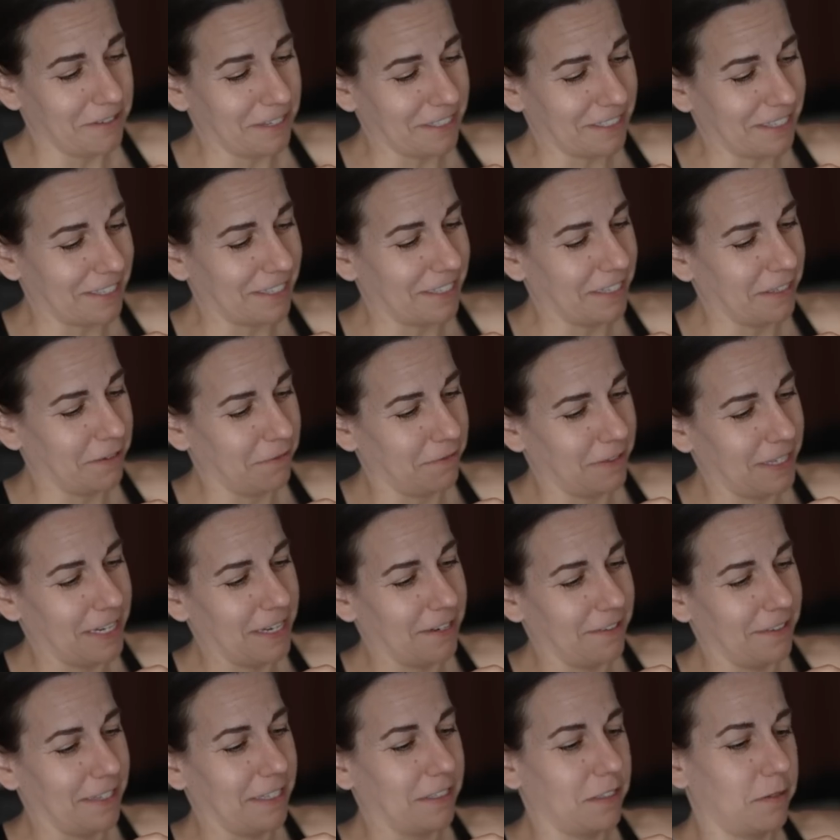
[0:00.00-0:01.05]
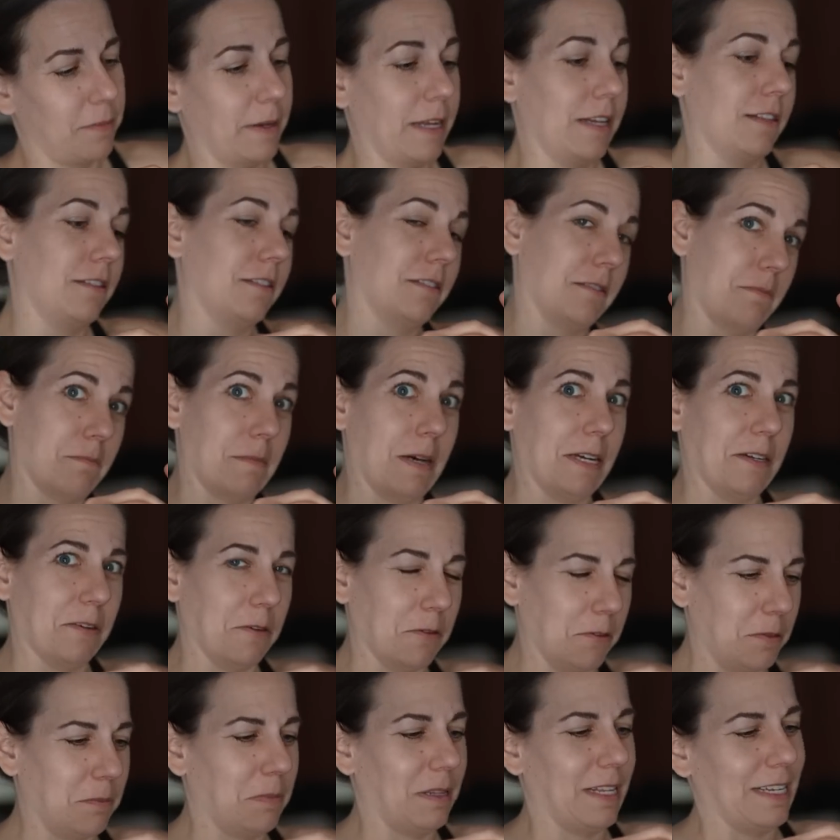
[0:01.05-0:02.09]
you get to see a video that spans my
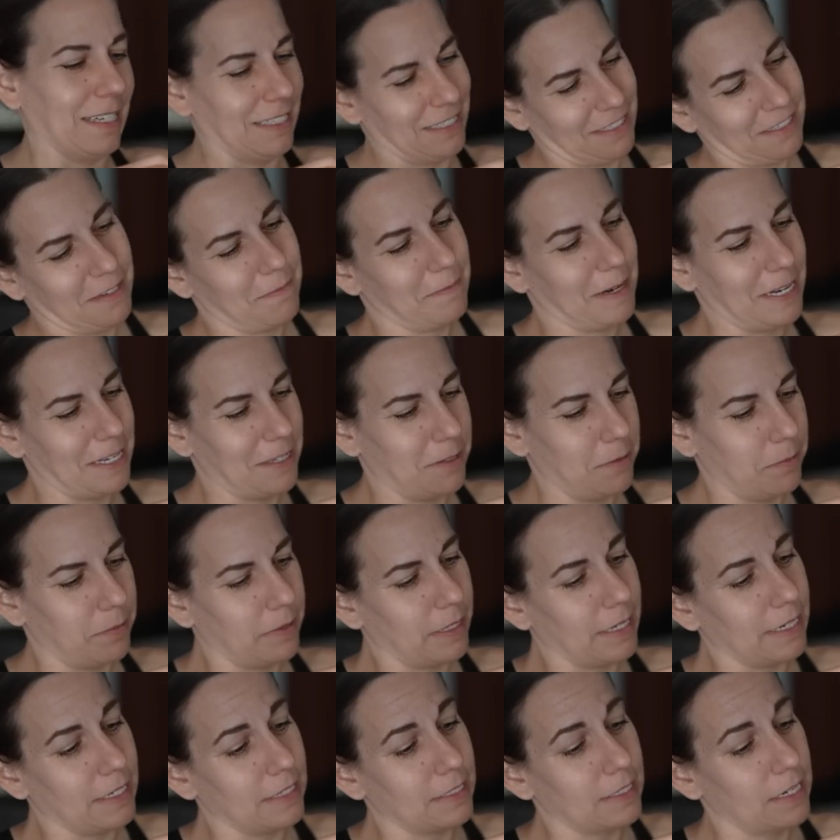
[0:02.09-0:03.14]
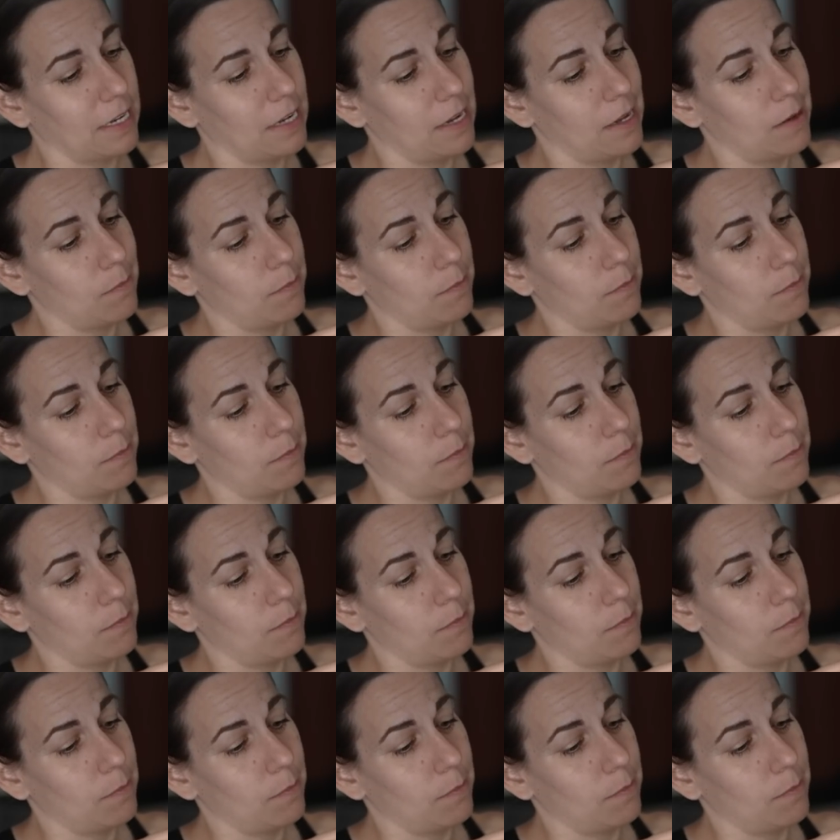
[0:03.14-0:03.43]
old place to my new place.